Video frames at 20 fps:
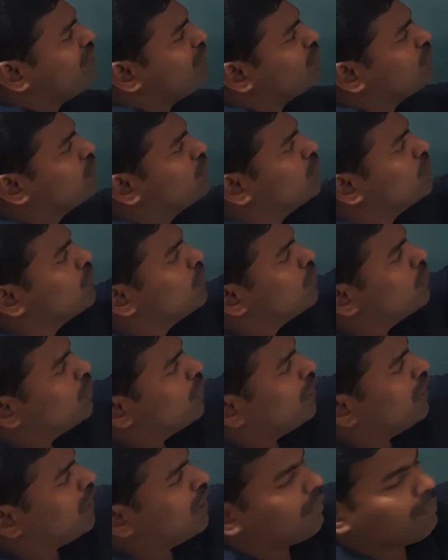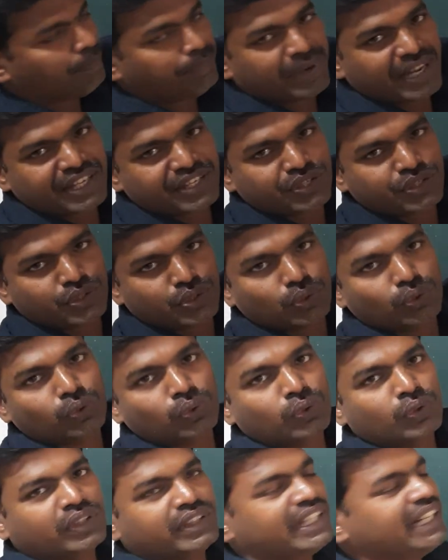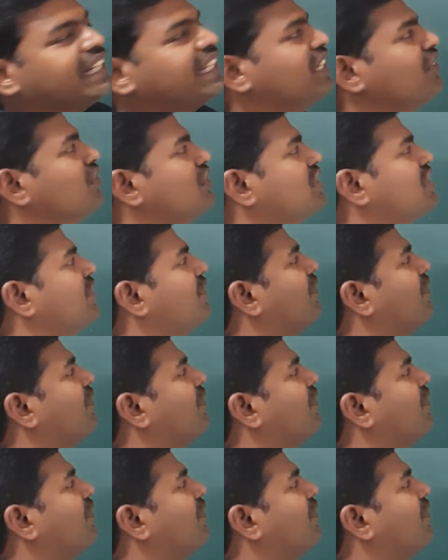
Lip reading: to plus 2, that gives 5